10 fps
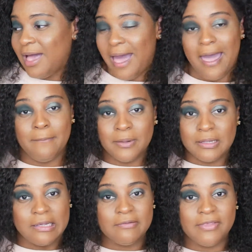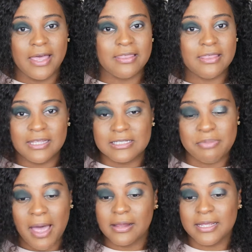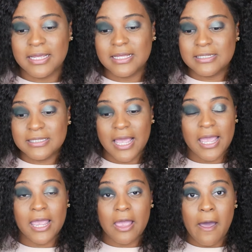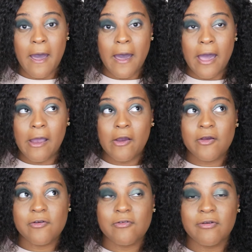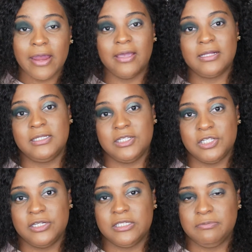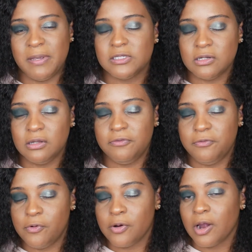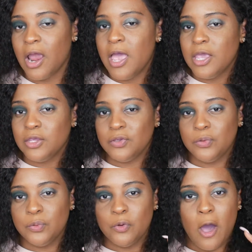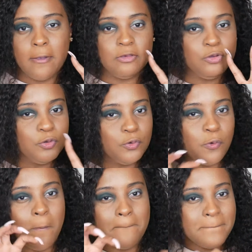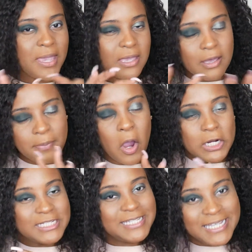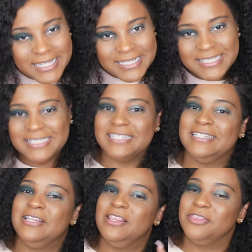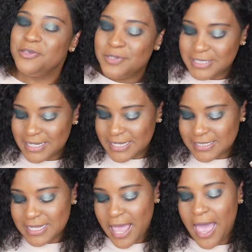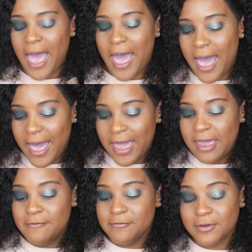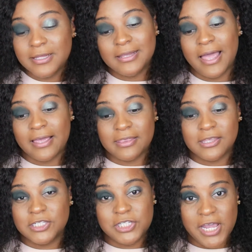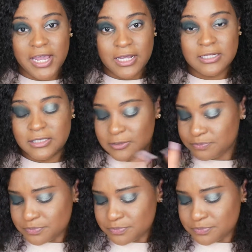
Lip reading: I believe that this palette is a great addition, especially for you new makeup artists and enthusiasts. I really like the shades